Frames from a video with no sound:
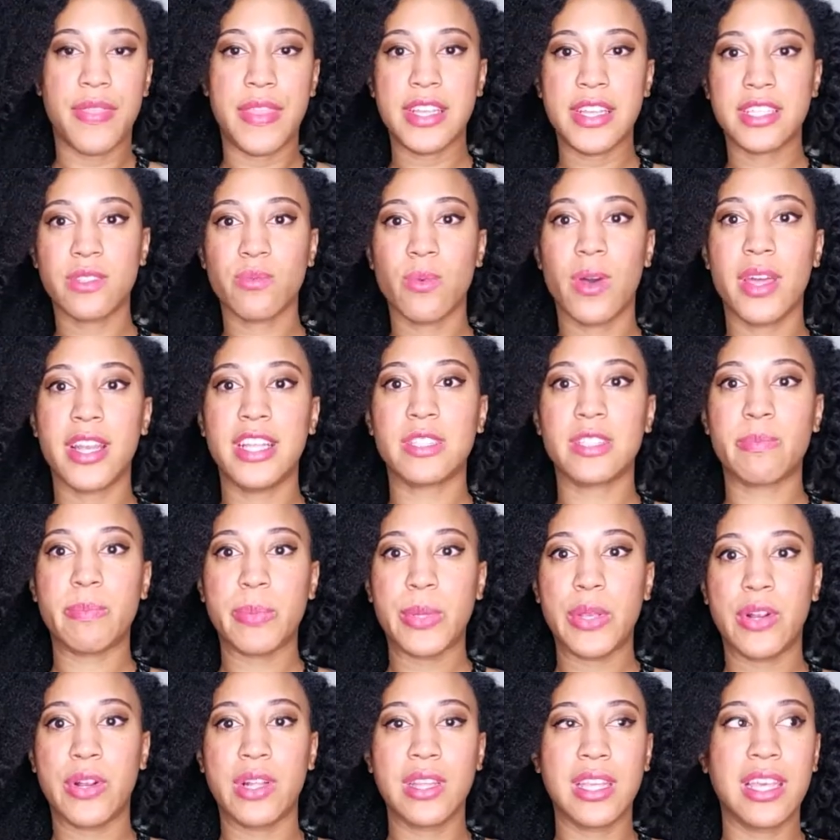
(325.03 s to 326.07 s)
This one is
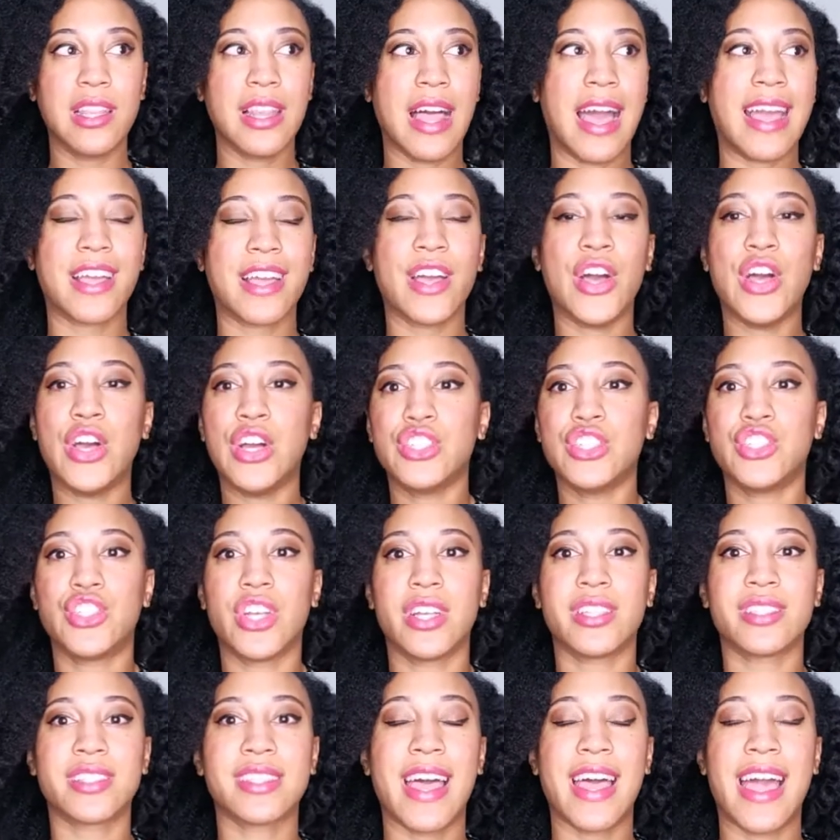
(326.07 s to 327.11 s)
purely like,
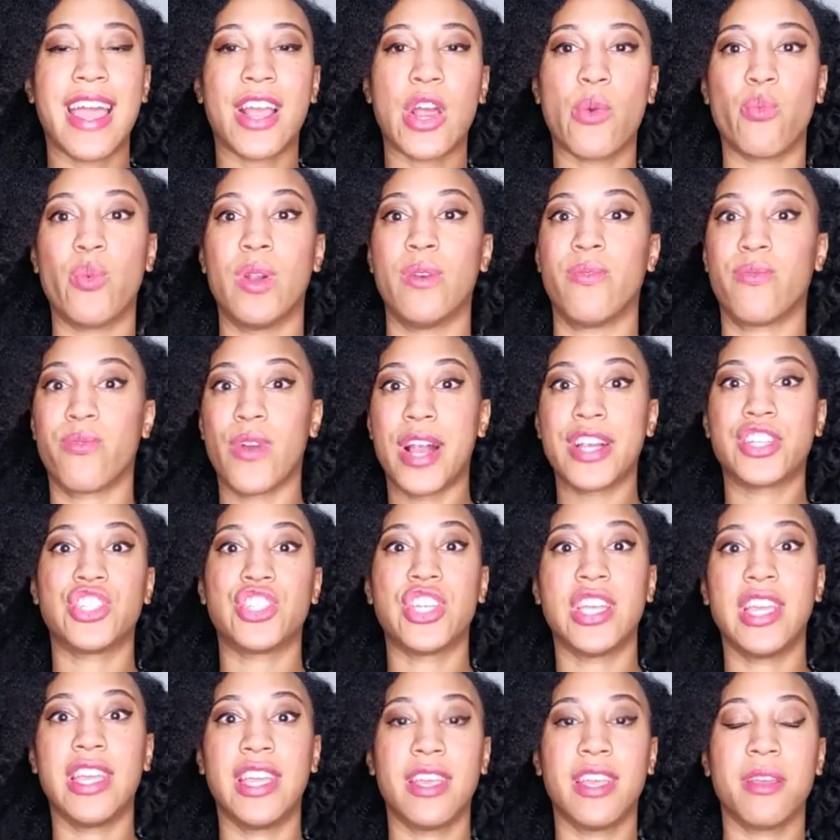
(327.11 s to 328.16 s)
just like
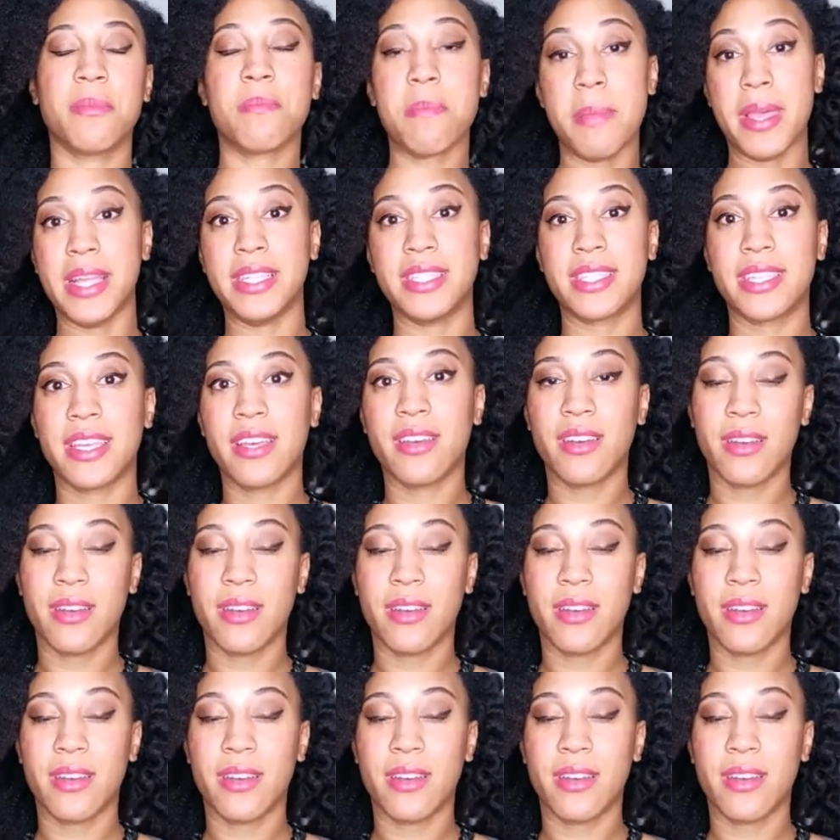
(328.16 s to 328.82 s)
refreshing mint.